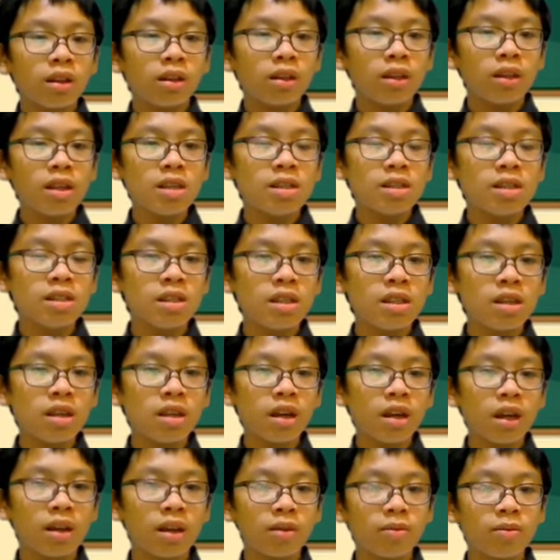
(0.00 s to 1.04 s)
DC
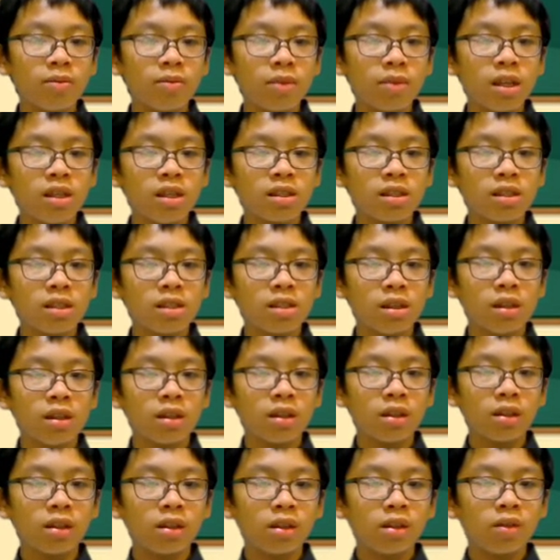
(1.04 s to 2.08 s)
and BC,
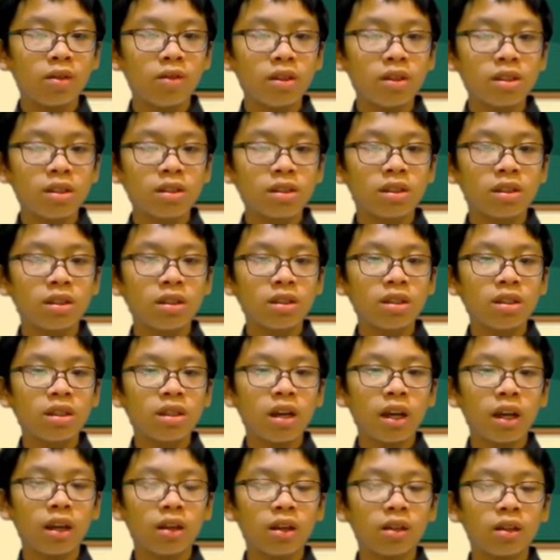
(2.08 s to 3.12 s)
which is
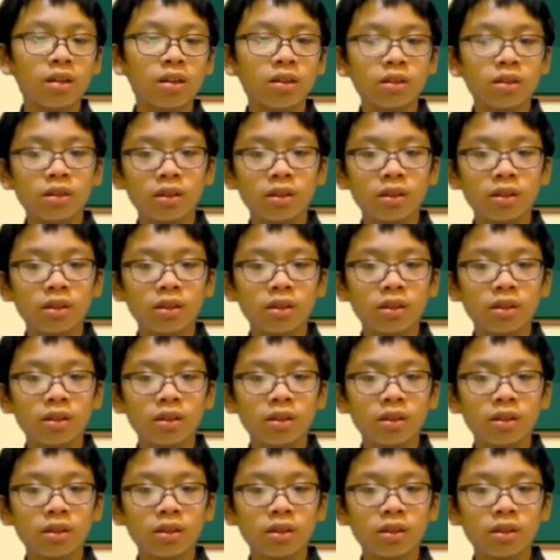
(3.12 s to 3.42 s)
39.